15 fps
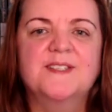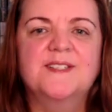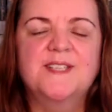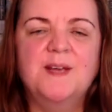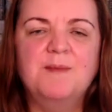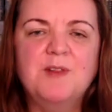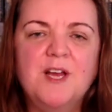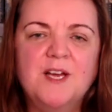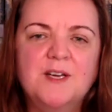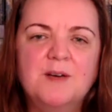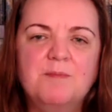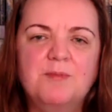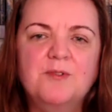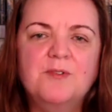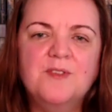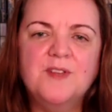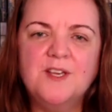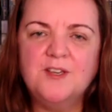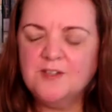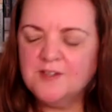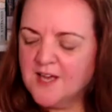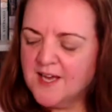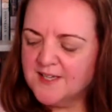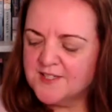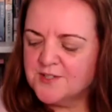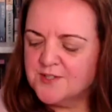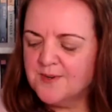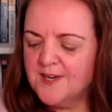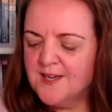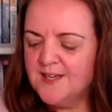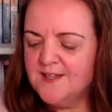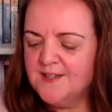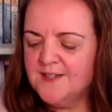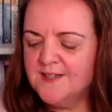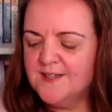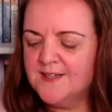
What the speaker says: seem like a book that you'd like to read?